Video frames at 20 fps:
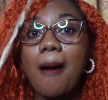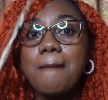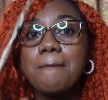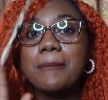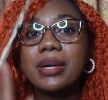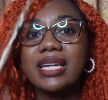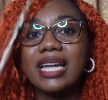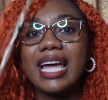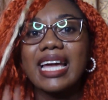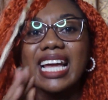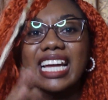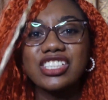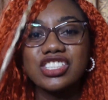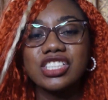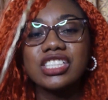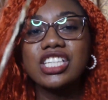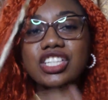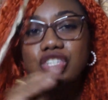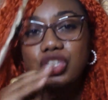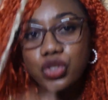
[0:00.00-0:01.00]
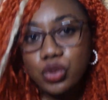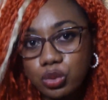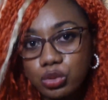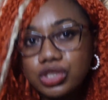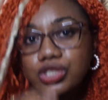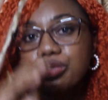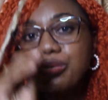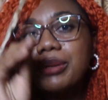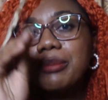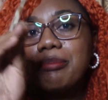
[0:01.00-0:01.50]
but like, I just need you
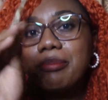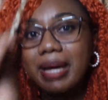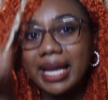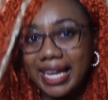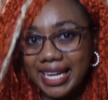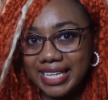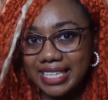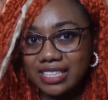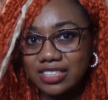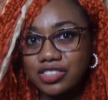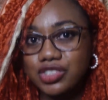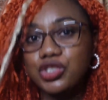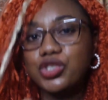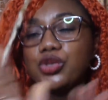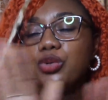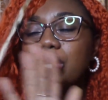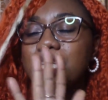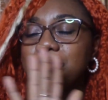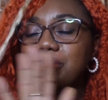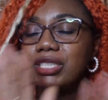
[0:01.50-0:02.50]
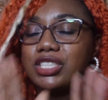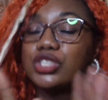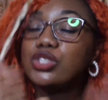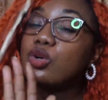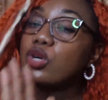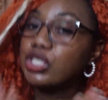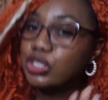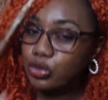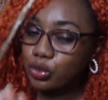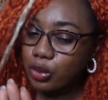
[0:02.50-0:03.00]
to repent so you can be
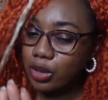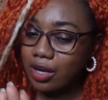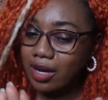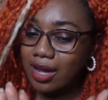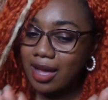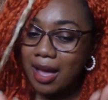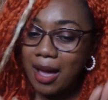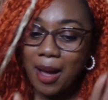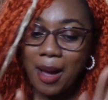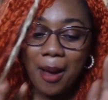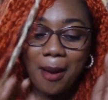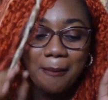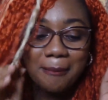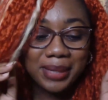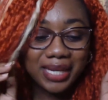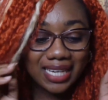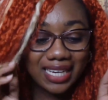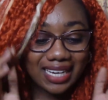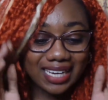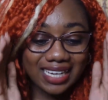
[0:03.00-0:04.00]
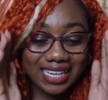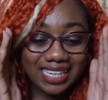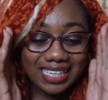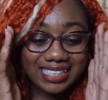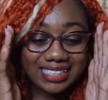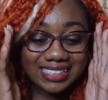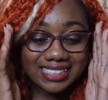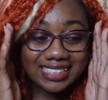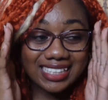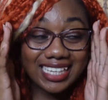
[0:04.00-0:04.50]
sure.
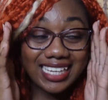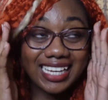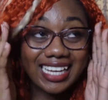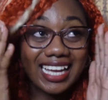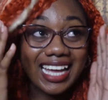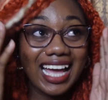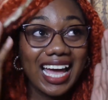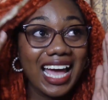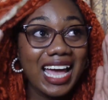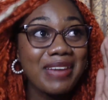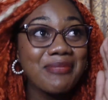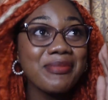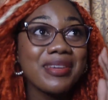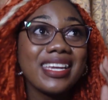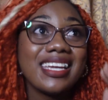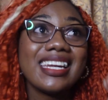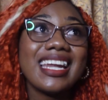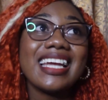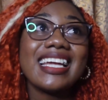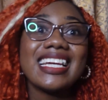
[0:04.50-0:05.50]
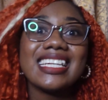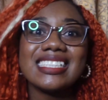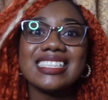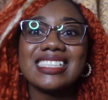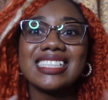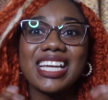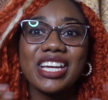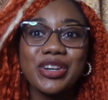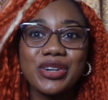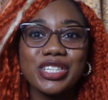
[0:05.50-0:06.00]
Because I mean, I guess
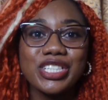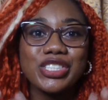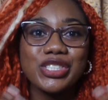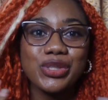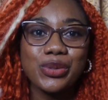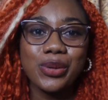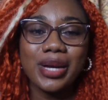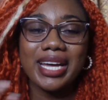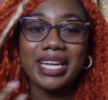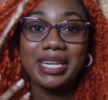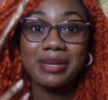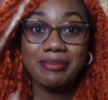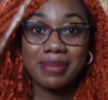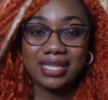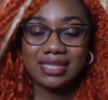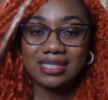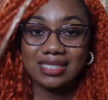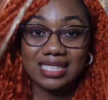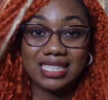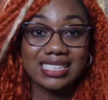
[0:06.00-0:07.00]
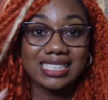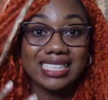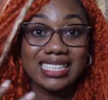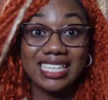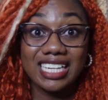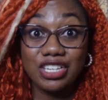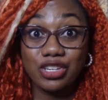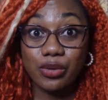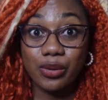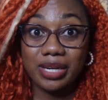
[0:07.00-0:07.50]
they couldn't do any better because they
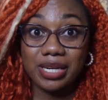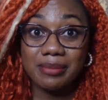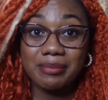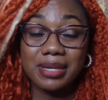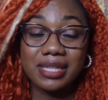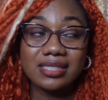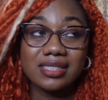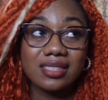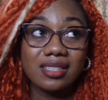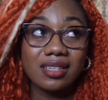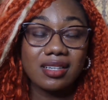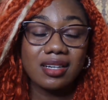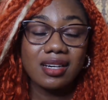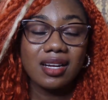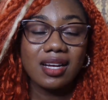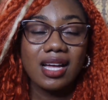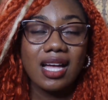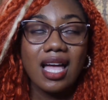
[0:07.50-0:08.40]
didn't know any better.